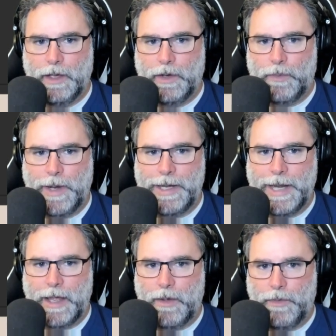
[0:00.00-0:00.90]
right
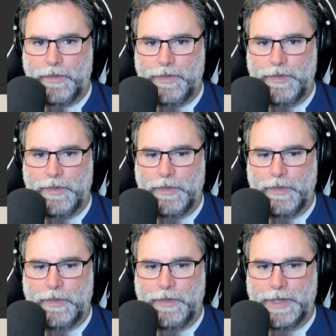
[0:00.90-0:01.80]
now,
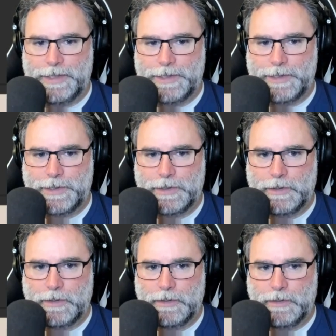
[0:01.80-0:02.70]
this
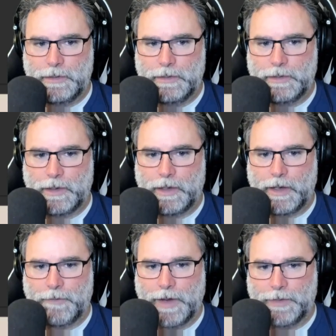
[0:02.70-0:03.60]

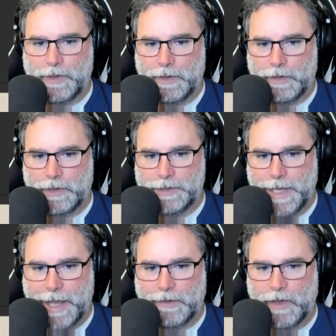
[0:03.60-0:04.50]
I've got the
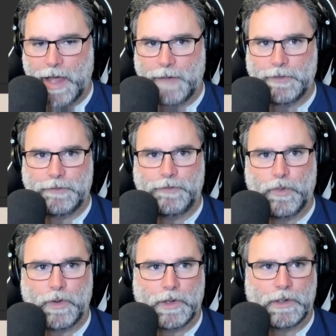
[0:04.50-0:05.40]
tag lava
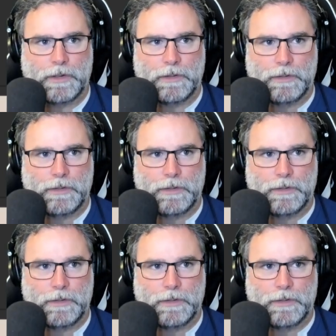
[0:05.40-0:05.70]
for